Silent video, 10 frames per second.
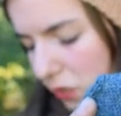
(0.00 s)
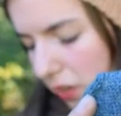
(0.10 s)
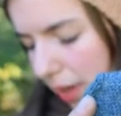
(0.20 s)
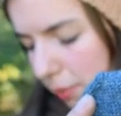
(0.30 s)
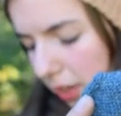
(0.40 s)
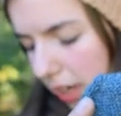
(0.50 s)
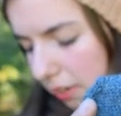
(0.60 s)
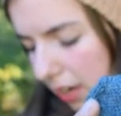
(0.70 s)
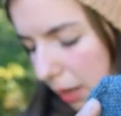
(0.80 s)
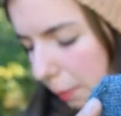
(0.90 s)
I'm looking
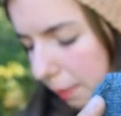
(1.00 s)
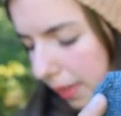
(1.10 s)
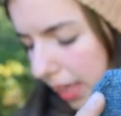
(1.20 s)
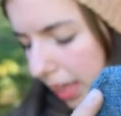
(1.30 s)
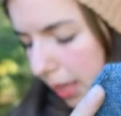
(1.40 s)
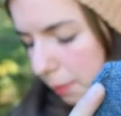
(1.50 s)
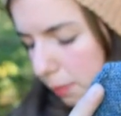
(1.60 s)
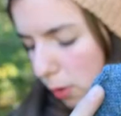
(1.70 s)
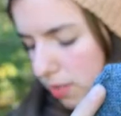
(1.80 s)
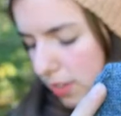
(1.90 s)
at it right now.
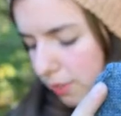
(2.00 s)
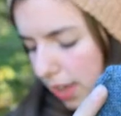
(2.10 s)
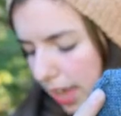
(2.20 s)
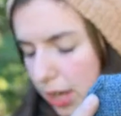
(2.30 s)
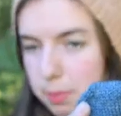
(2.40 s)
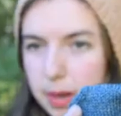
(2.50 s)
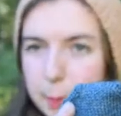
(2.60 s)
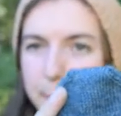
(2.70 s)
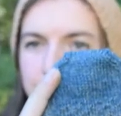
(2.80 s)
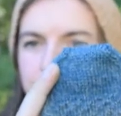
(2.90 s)
Mostly fine, but
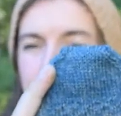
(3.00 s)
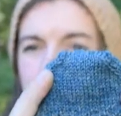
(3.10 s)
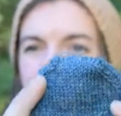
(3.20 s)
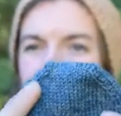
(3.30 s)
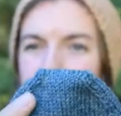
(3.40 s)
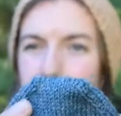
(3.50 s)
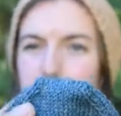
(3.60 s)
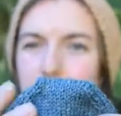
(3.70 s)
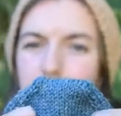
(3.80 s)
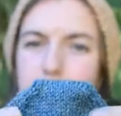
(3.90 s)
a bit big
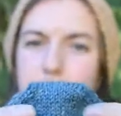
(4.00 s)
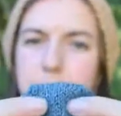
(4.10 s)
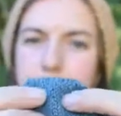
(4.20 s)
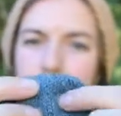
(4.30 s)
sometimes.